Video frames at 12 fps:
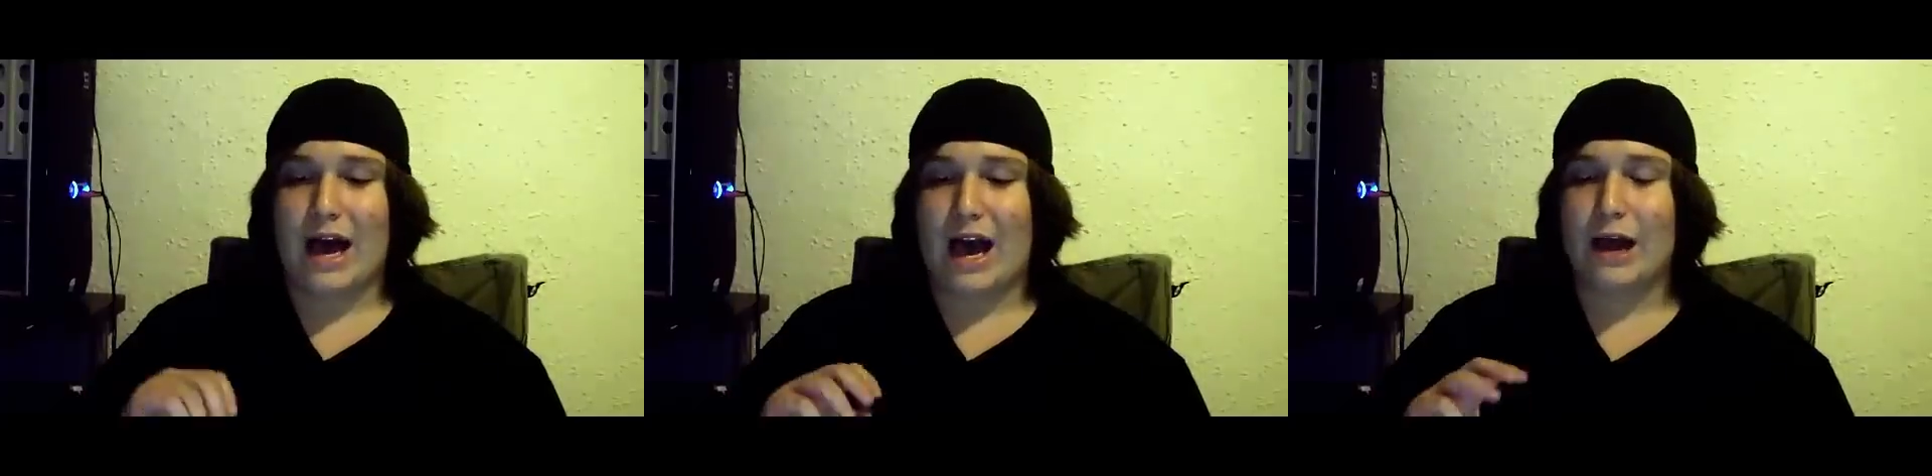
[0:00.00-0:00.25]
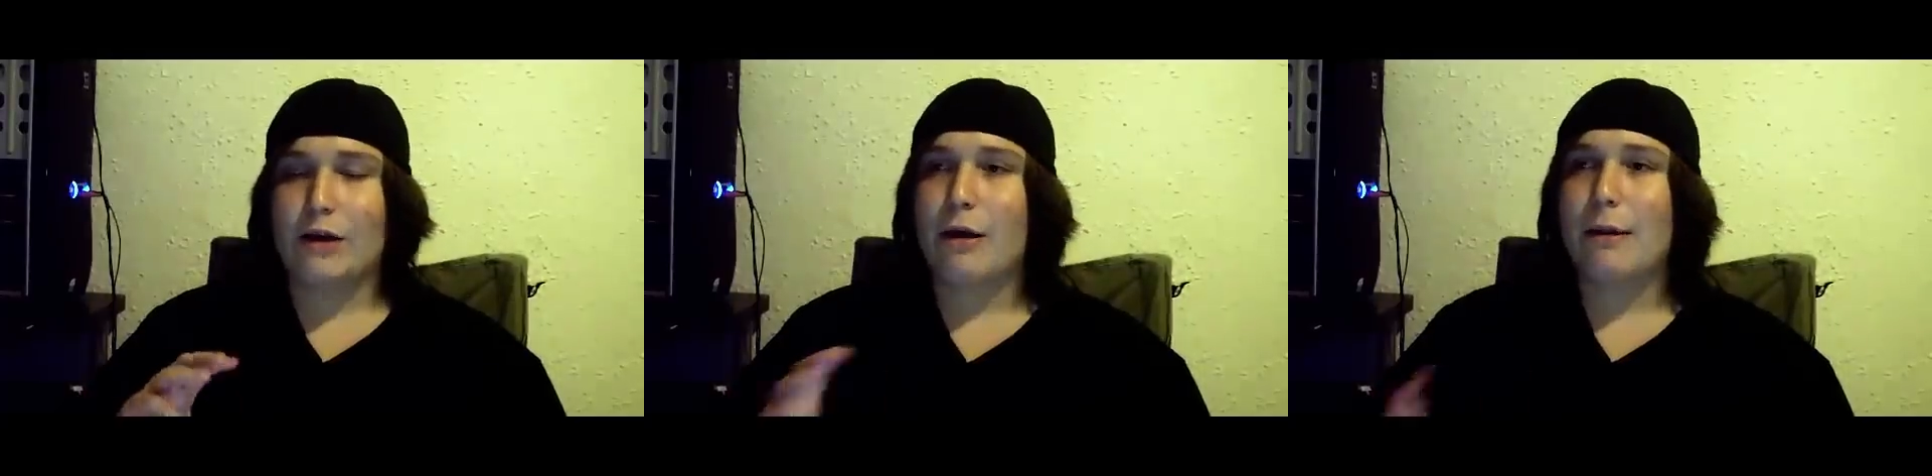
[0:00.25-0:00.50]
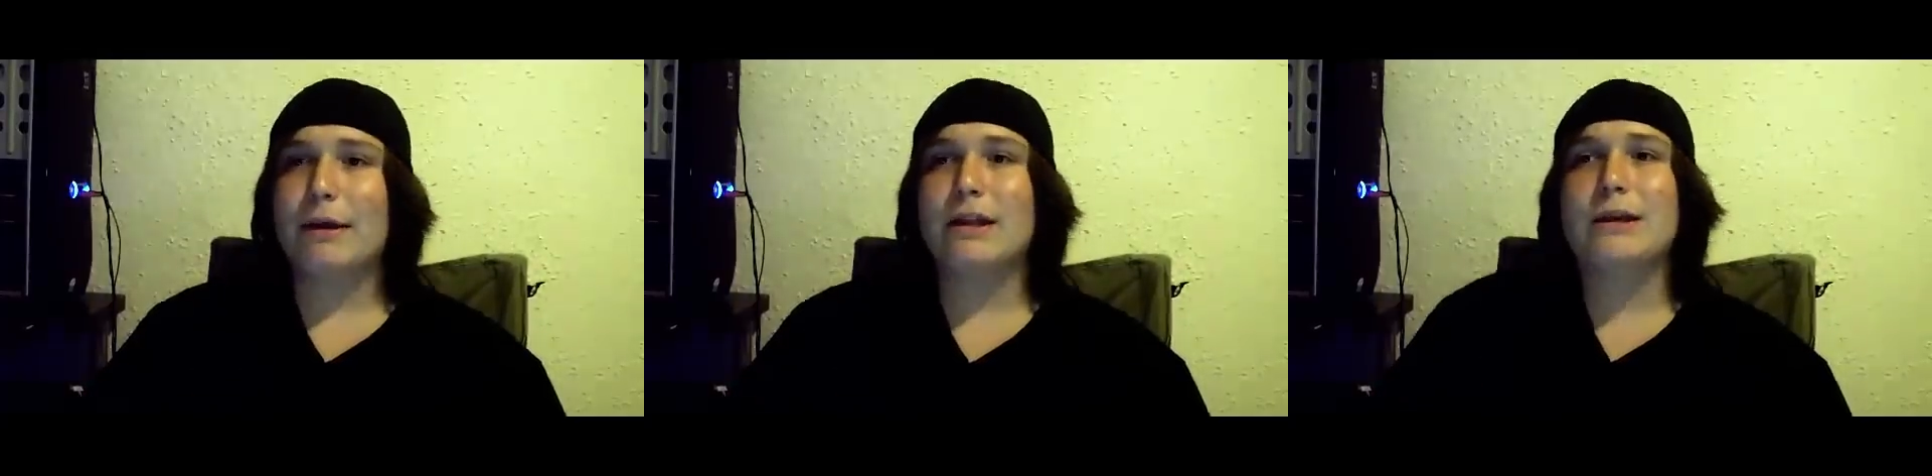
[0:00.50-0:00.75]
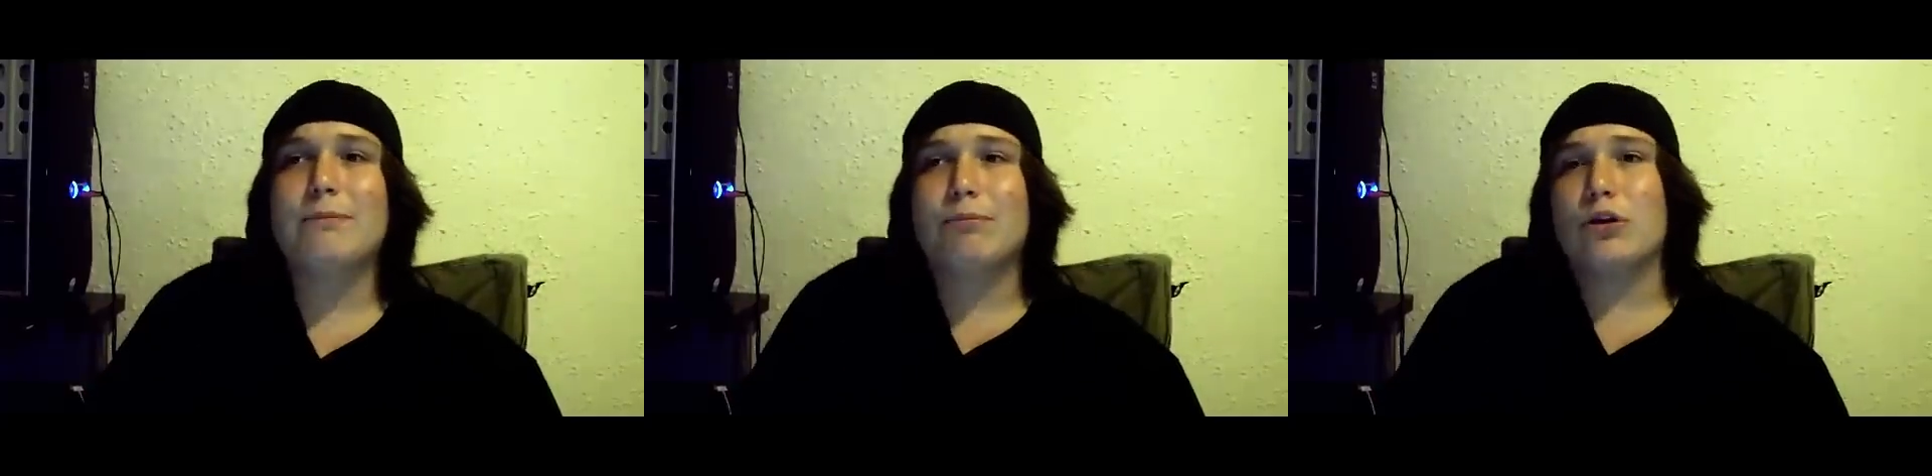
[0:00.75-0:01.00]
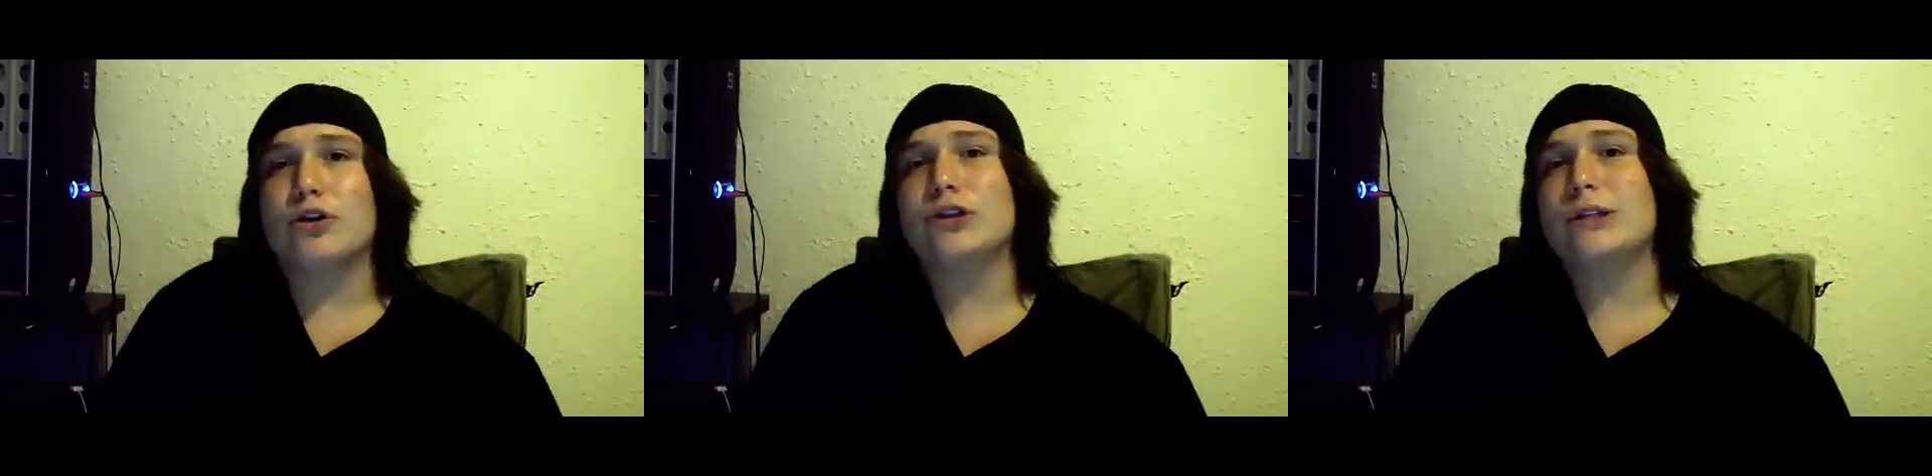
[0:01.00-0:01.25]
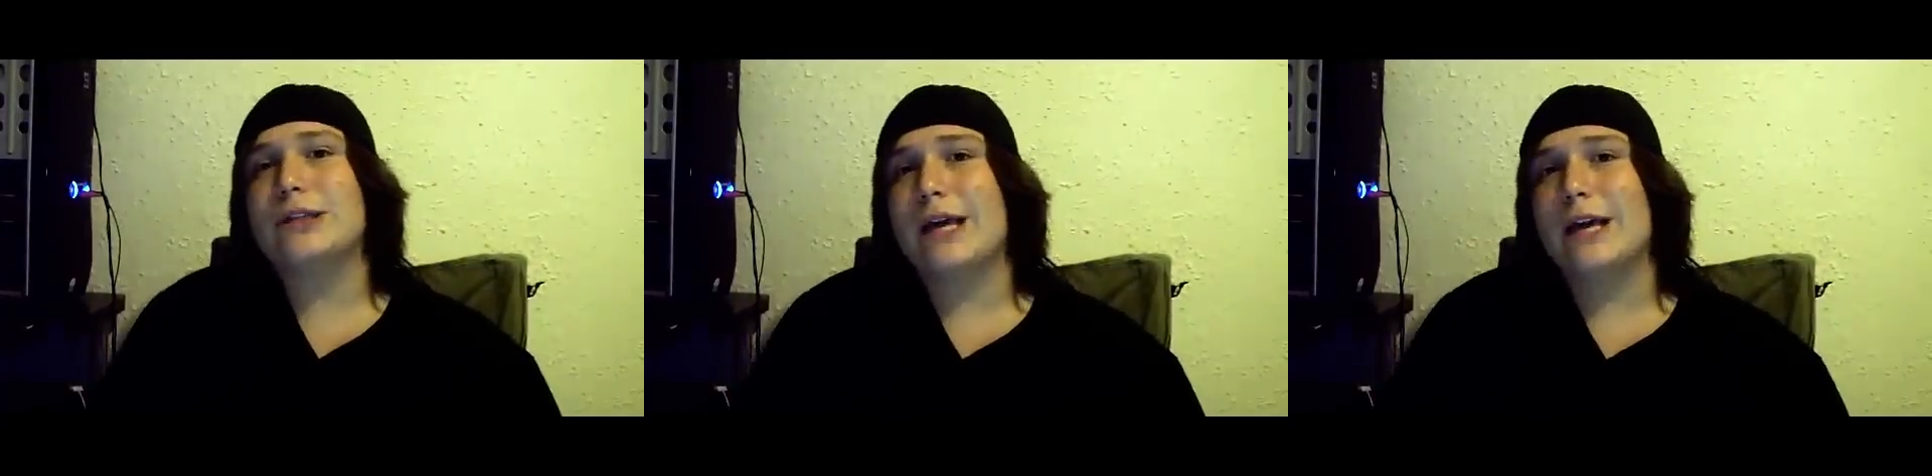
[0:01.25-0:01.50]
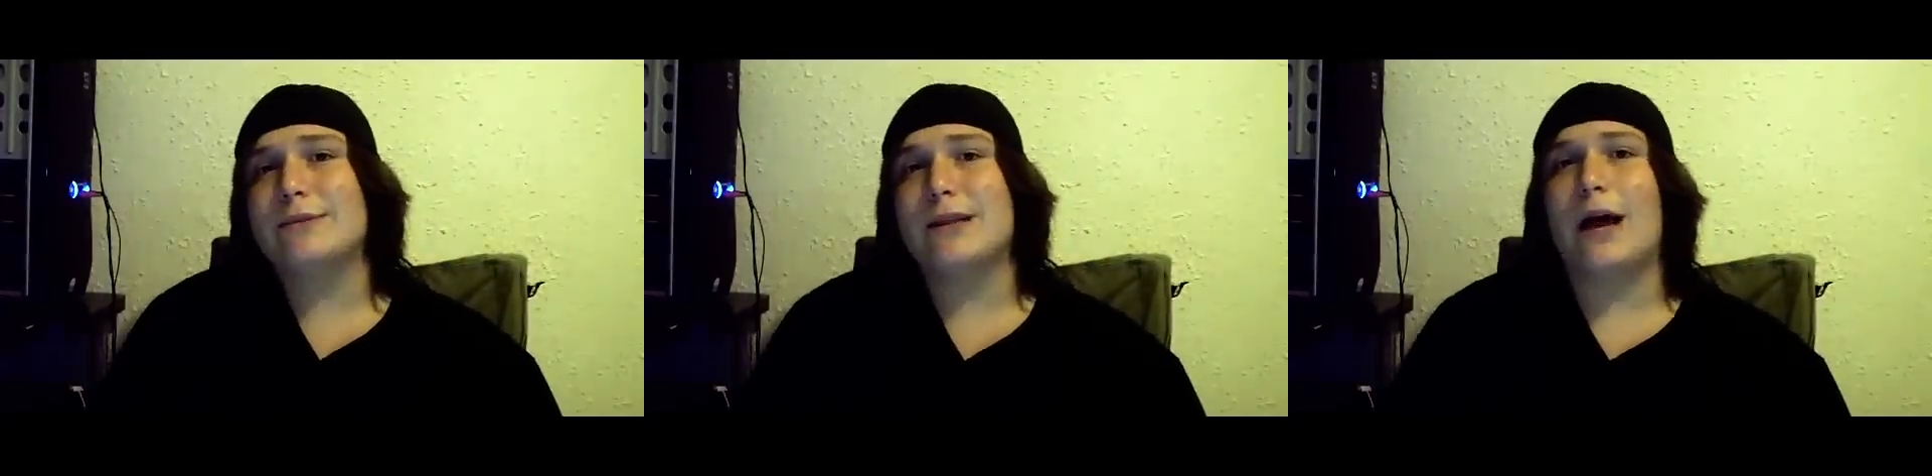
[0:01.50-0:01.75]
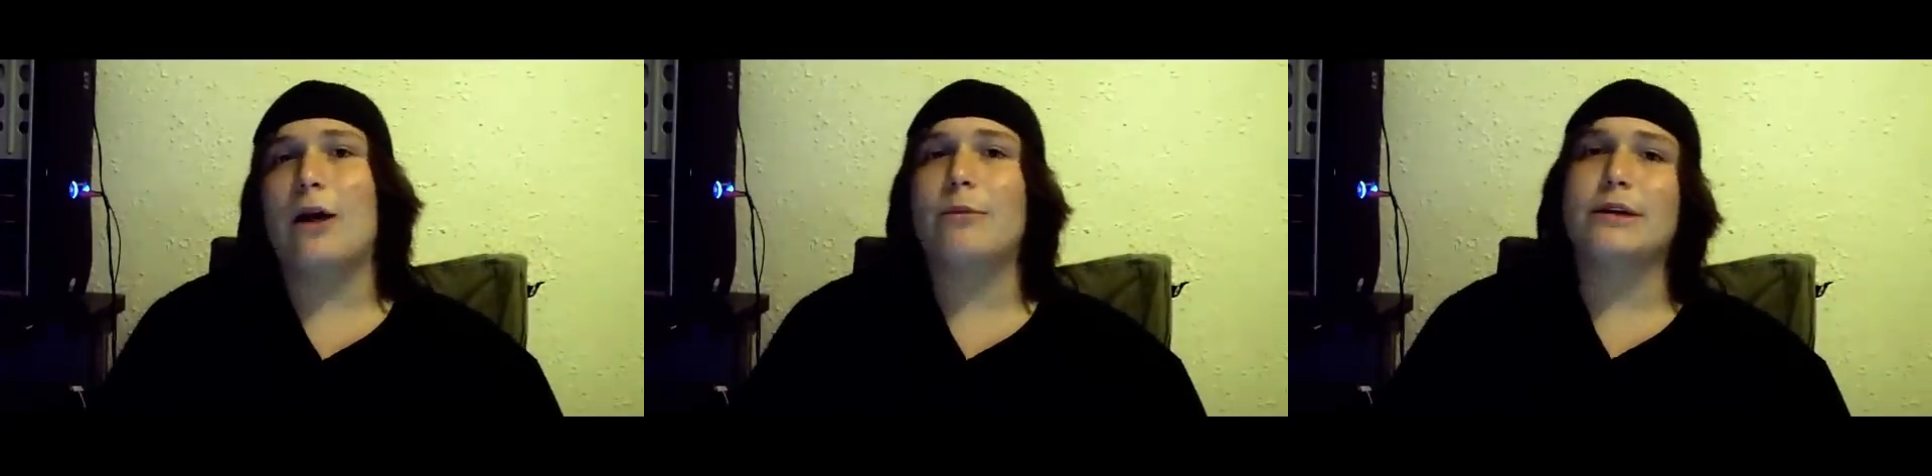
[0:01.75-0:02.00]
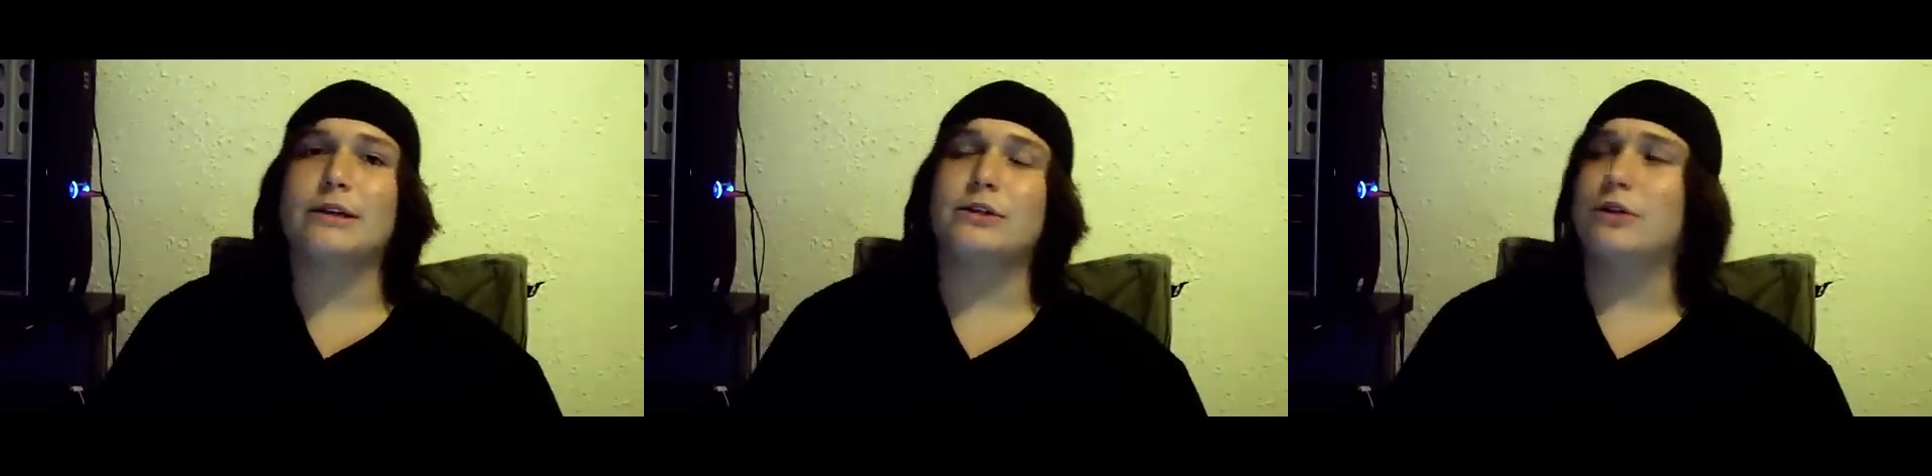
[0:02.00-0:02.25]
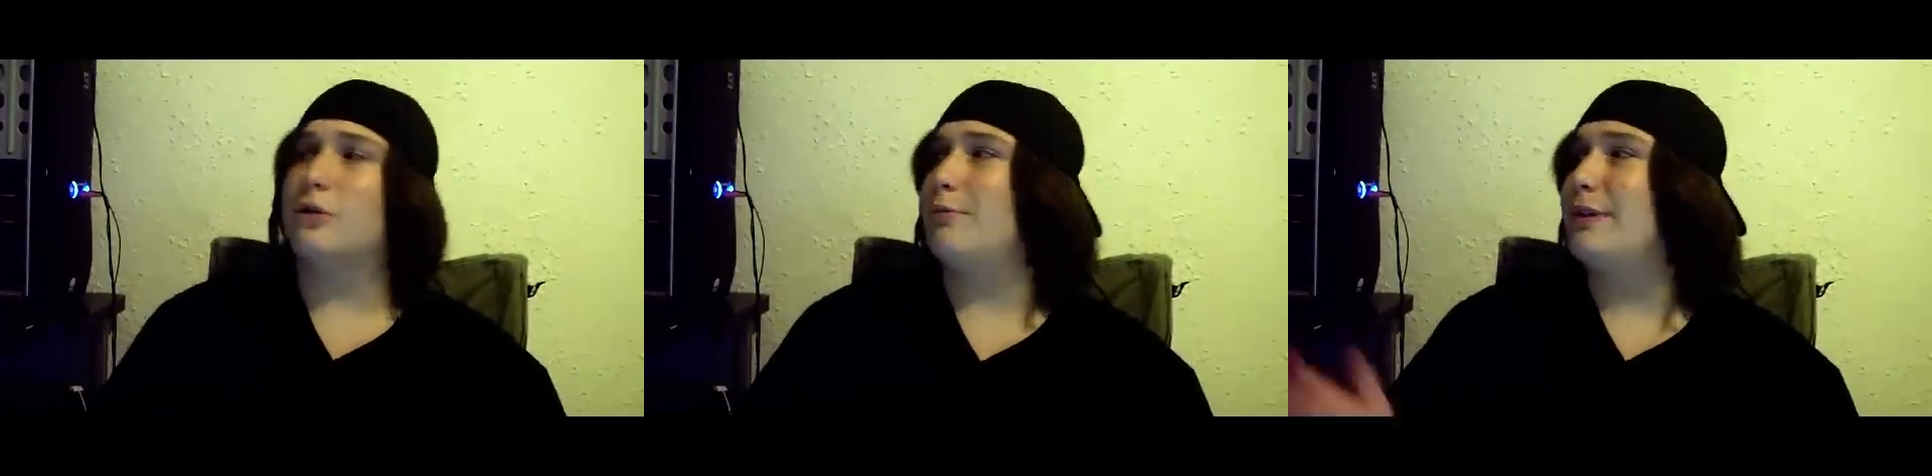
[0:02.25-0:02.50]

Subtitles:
I barely purchase games now because, you know,